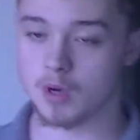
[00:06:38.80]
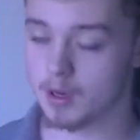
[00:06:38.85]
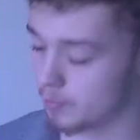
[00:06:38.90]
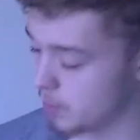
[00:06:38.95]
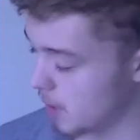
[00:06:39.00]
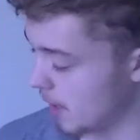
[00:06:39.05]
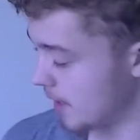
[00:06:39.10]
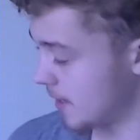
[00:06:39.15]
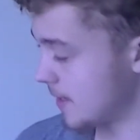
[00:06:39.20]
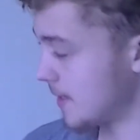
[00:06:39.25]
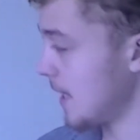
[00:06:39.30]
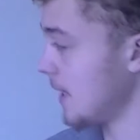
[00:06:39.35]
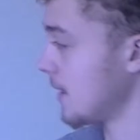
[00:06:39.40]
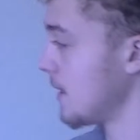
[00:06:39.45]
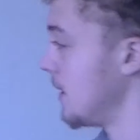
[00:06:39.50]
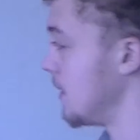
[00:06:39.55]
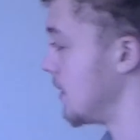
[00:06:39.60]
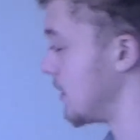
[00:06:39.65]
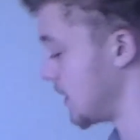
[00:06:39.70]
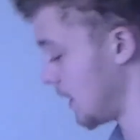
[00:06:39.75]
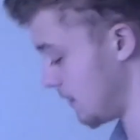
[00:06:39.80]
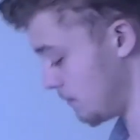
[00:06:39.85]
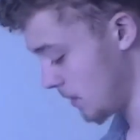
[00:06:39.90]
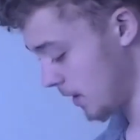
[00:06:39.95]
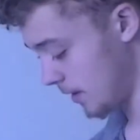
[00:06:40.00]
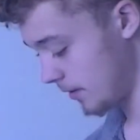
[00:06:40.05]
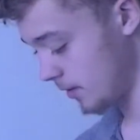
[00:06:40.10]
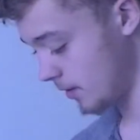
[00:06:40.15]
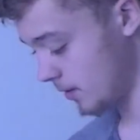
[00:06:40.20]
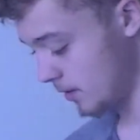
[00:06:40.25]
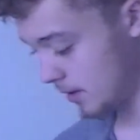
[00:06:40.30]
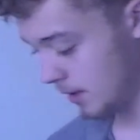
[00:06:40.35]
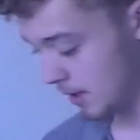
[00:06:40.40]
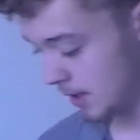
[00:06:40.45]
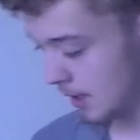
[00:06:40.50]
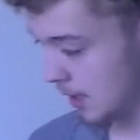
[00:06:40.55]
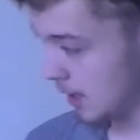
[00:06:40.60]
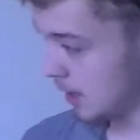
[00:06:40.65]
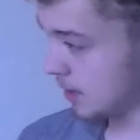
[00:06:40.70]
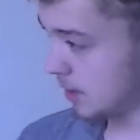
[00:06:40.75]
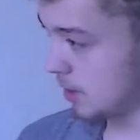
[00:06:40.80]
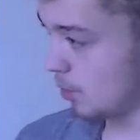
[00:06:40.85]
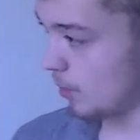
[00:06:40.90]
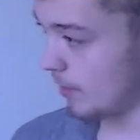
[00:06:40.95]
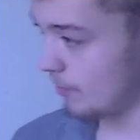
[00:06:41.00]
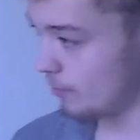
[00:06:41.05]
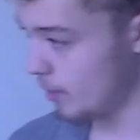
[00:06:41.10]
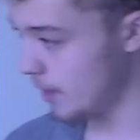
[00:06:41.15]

apply exactly the same method. So if